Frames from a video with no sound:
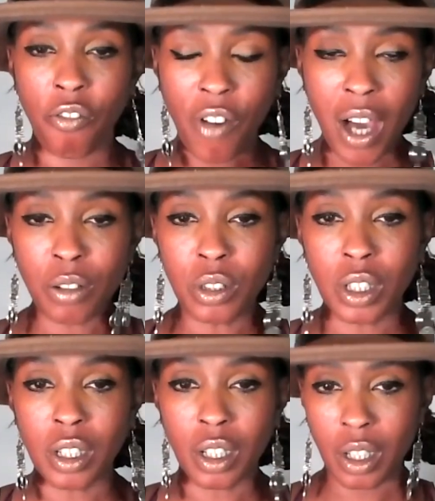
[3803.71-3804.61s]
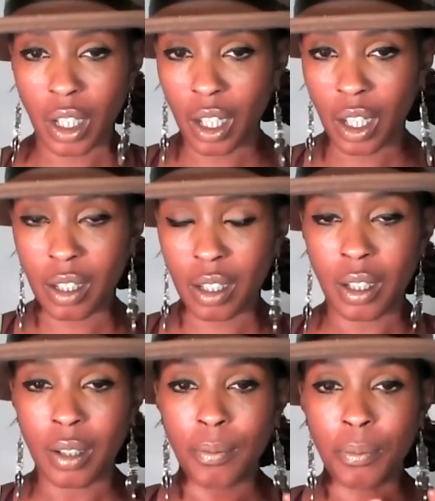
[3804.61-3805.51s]
founding a
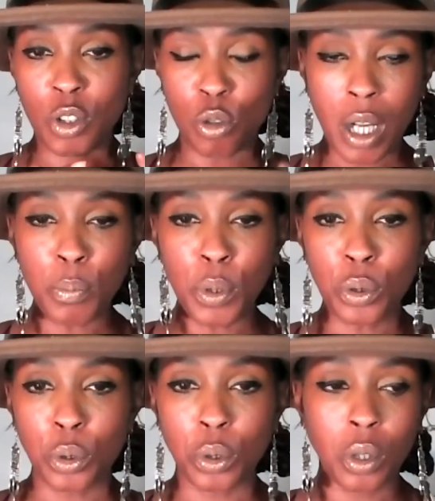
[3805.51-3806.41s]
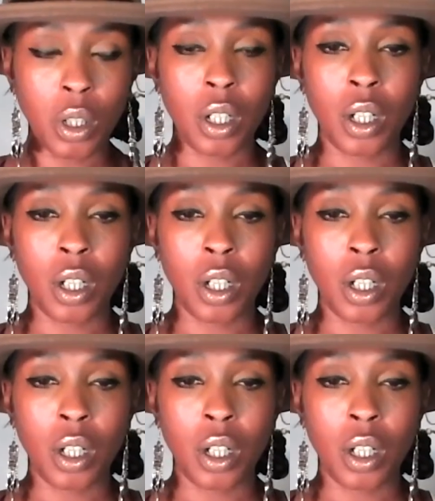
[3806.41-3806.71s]
tribunal